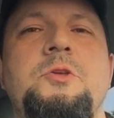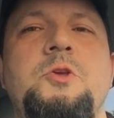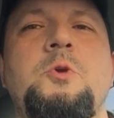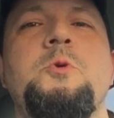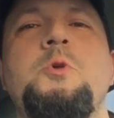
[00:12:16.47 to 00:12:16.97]

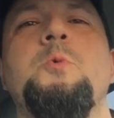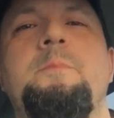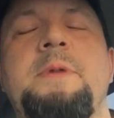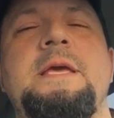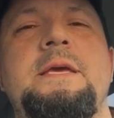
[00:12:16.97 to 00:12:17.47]
You
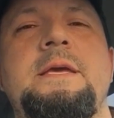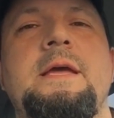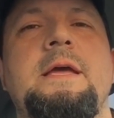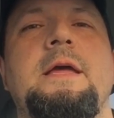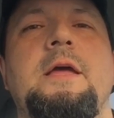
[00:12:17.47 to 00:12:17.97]
would
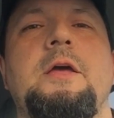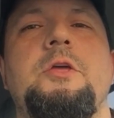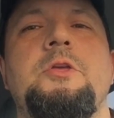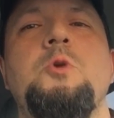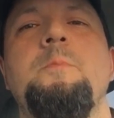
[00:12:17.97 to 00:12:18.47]
be
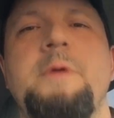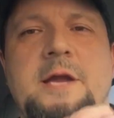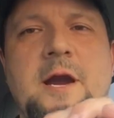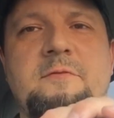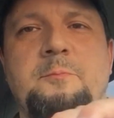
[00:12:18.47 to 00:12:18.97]

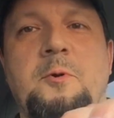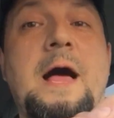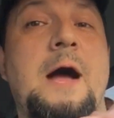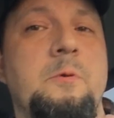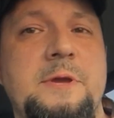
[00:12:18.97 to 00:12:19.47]

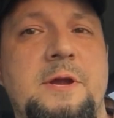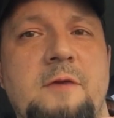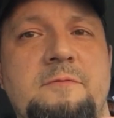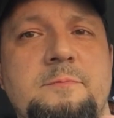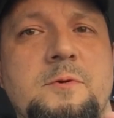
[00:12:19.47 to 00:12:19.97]
comfortable. I would be
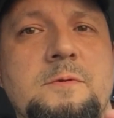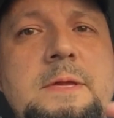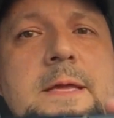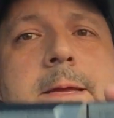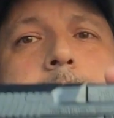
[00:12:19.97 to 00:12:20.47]
comfortable.